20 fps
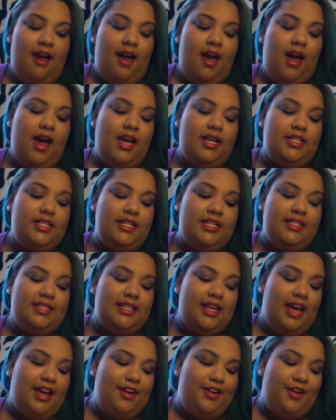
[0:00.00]
I just,
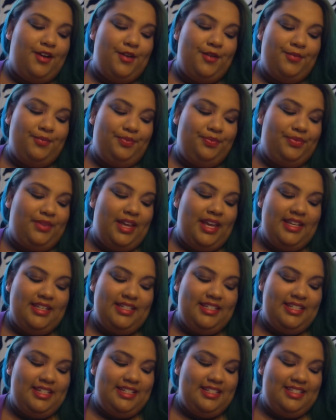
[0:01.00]
I don't know, it
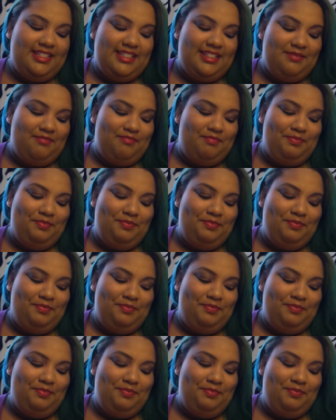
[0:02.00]
just,